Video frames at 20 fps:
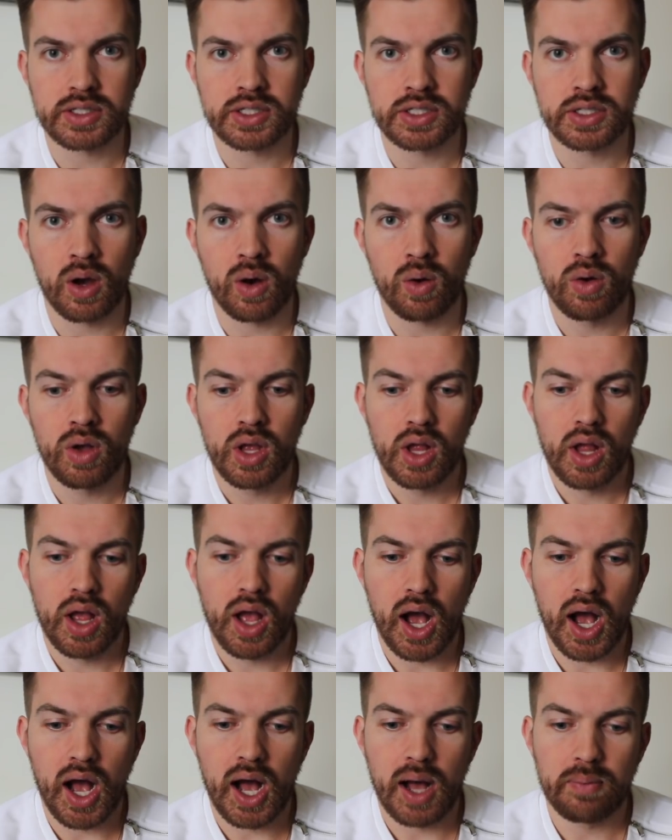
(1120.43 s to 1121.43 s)
So,
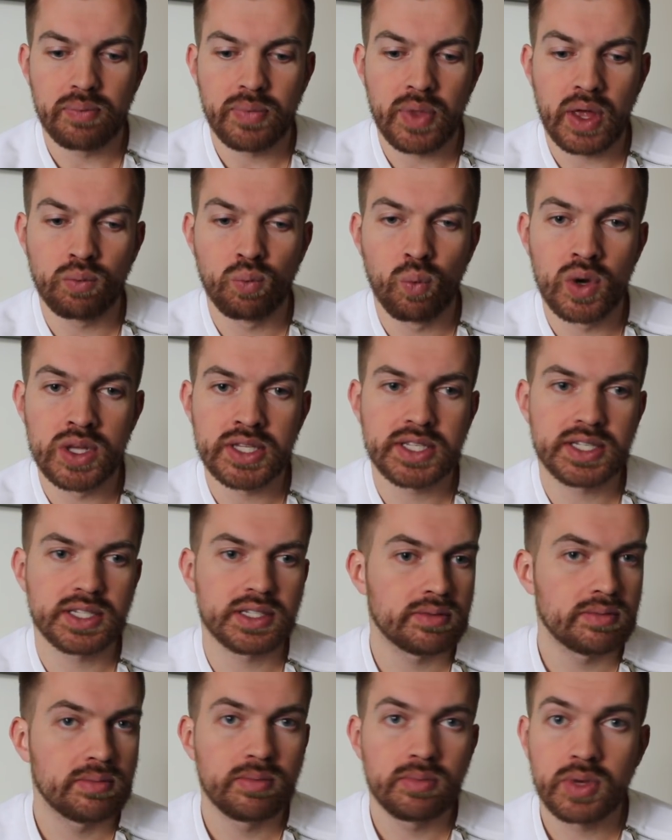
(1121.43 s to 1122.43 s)
then
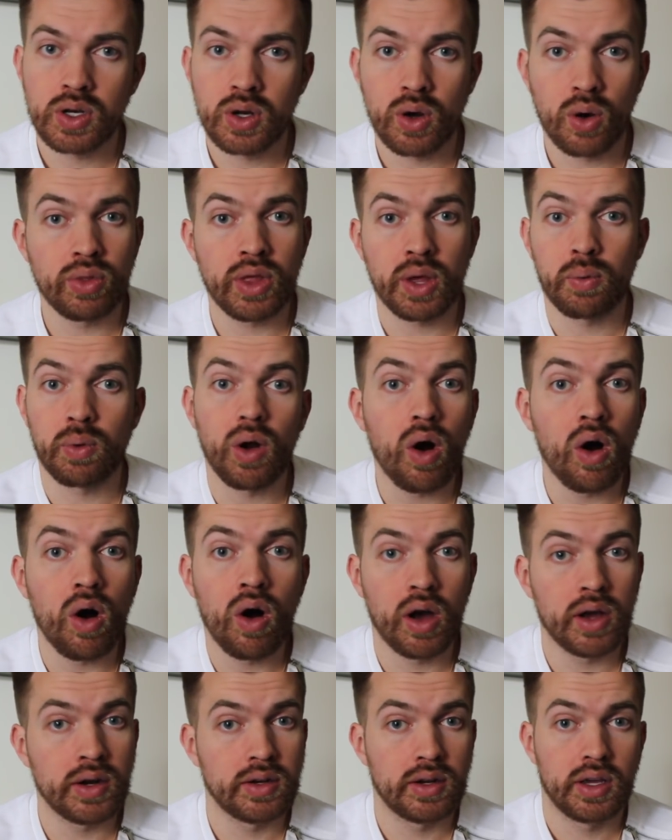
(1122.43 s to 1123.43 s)
once, you know, they were
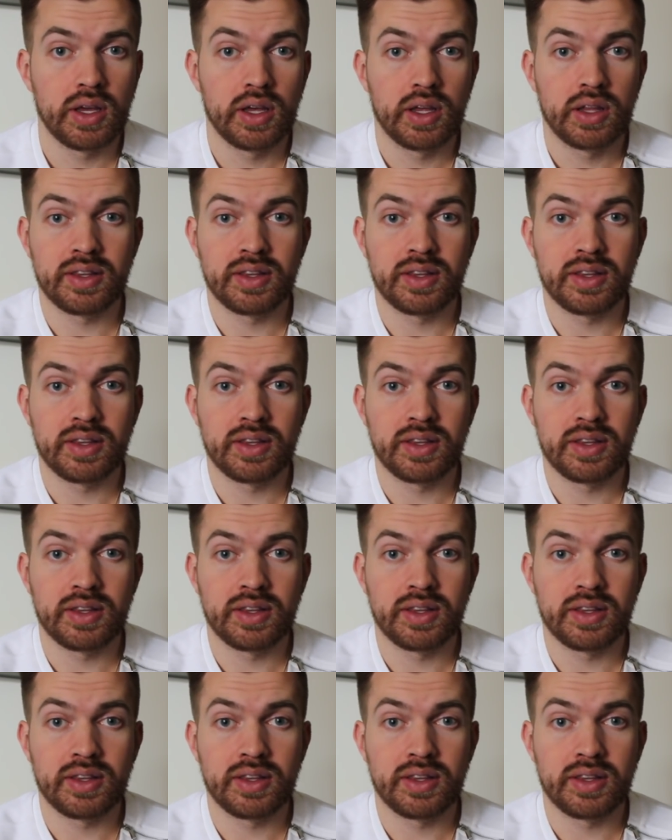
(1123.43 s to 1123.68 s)
on,